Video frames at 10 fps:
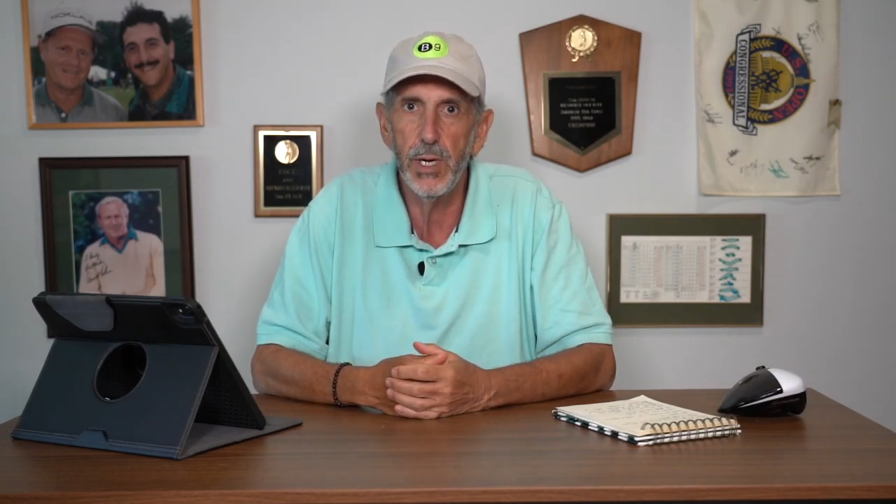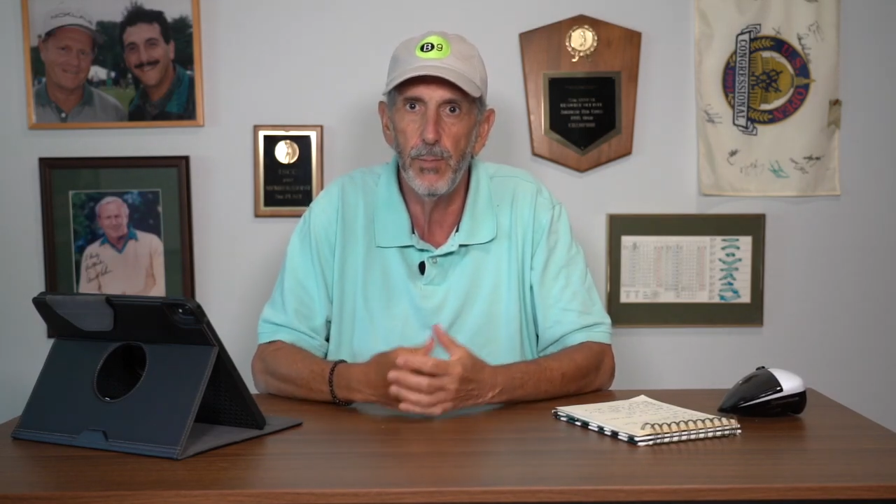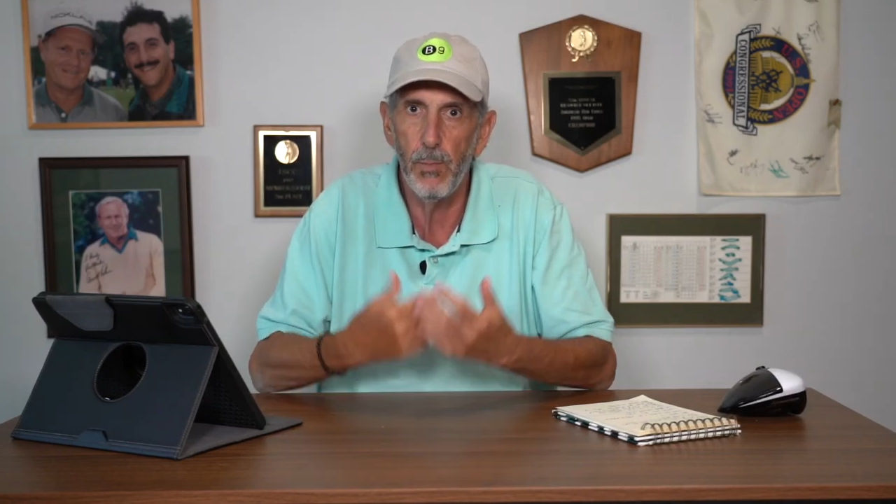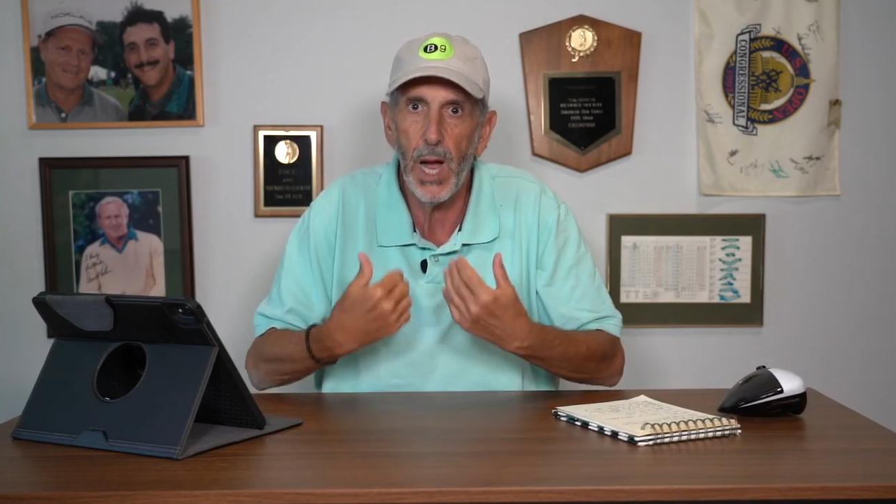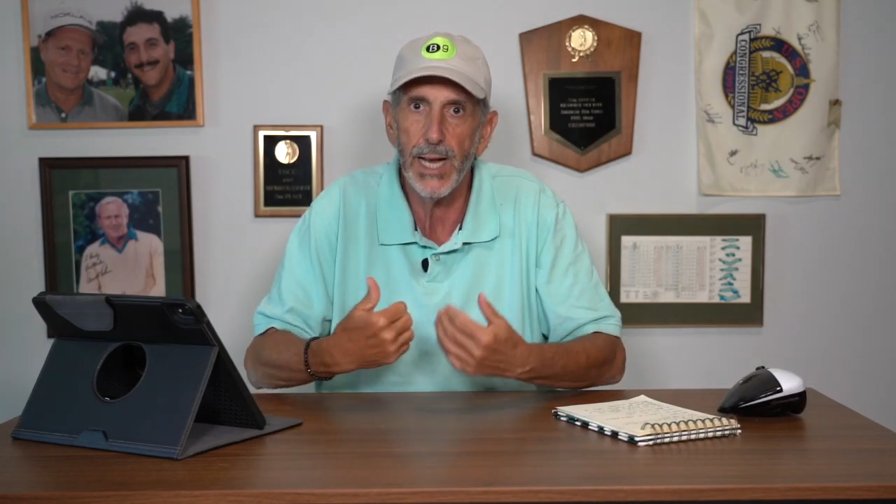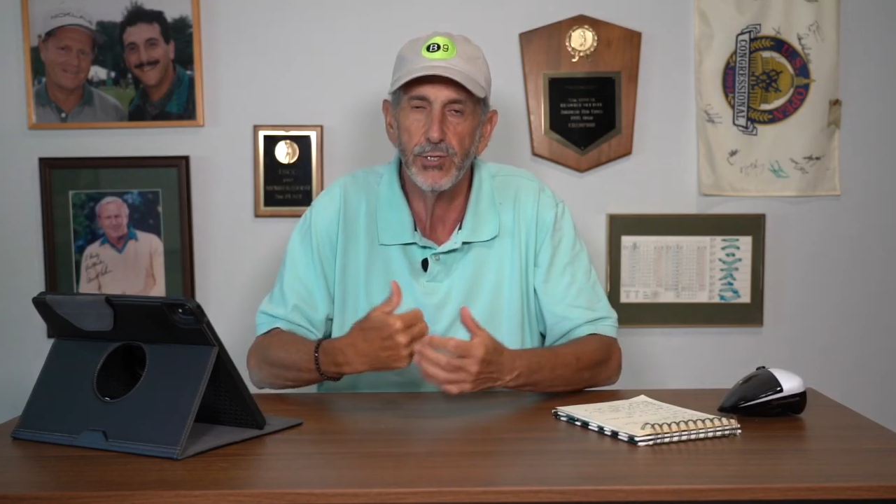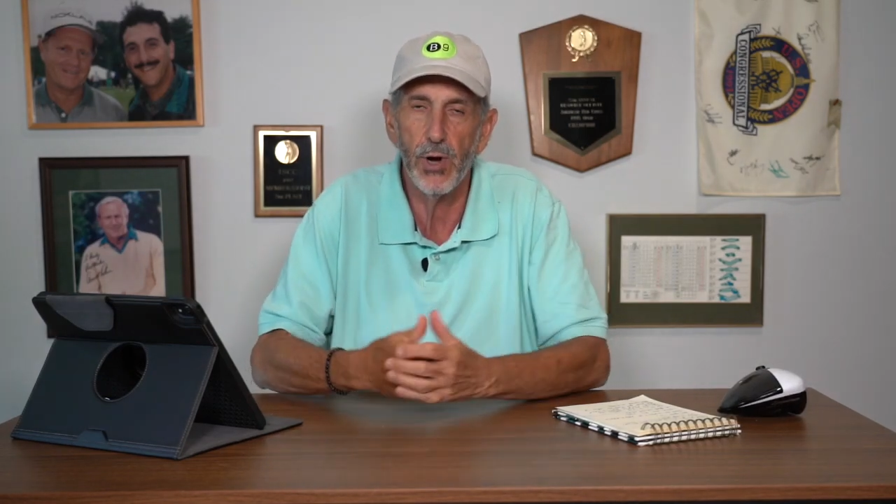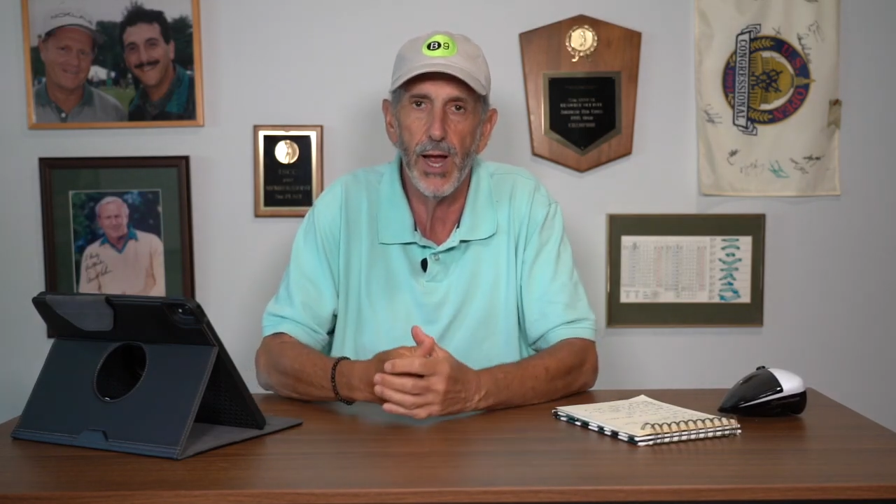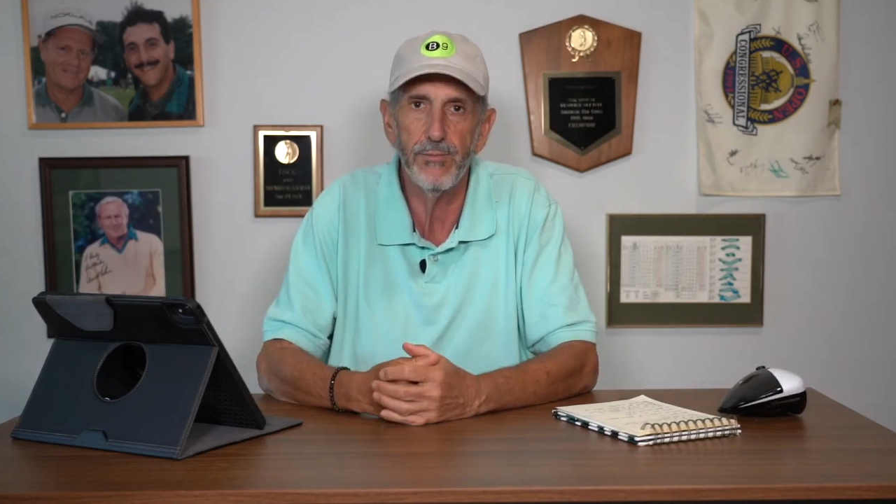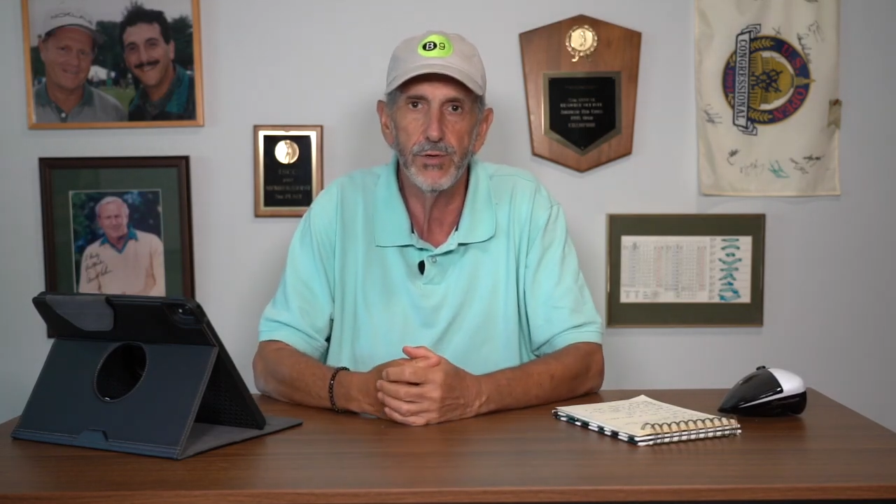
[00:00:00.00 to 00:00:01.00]
and my
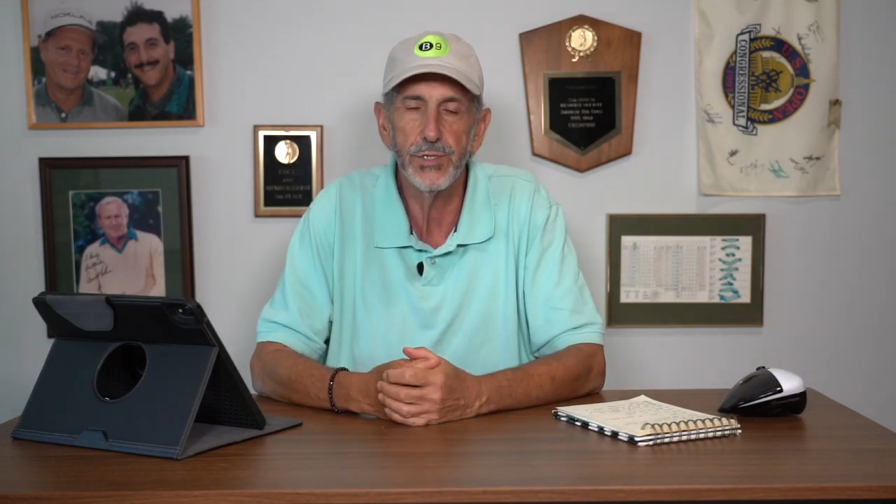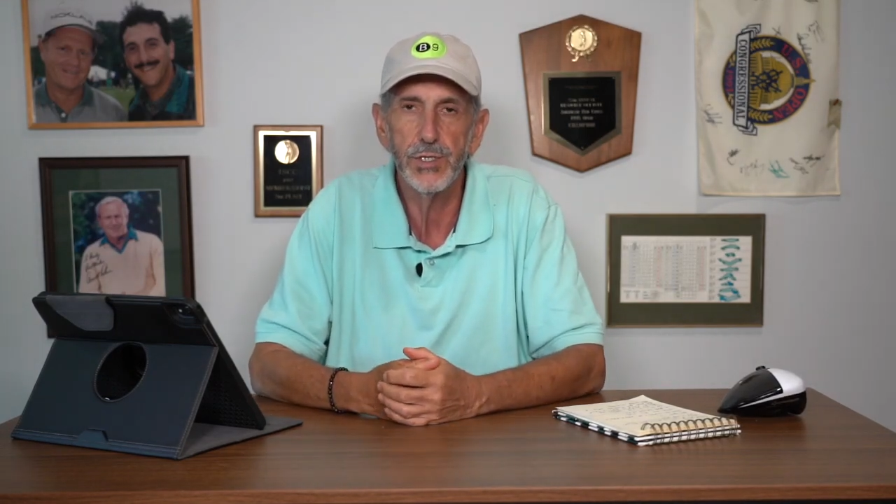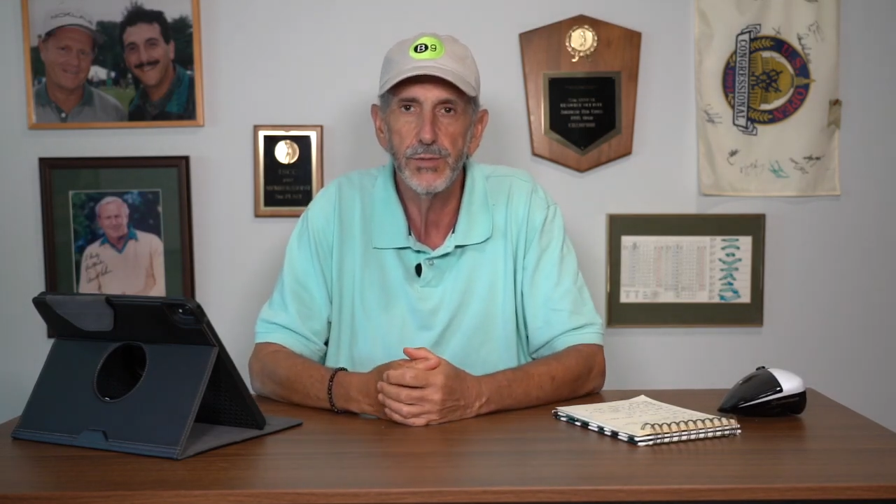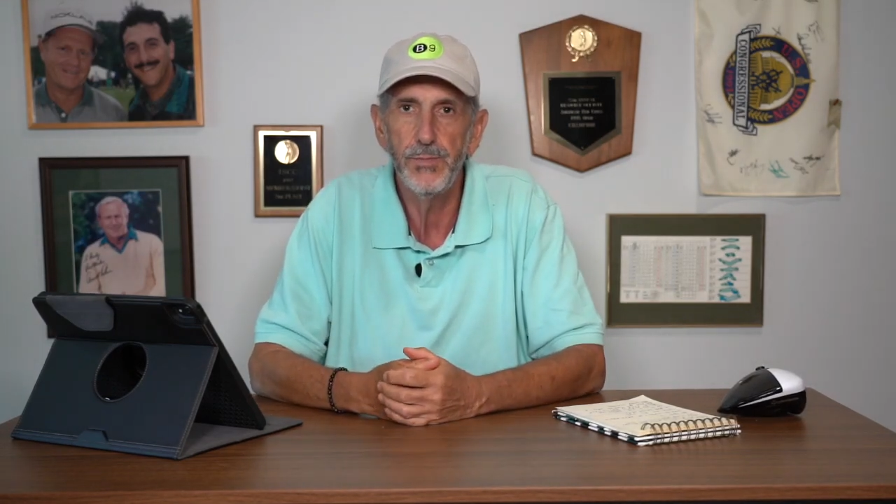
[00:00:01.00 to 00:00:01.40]
drivers.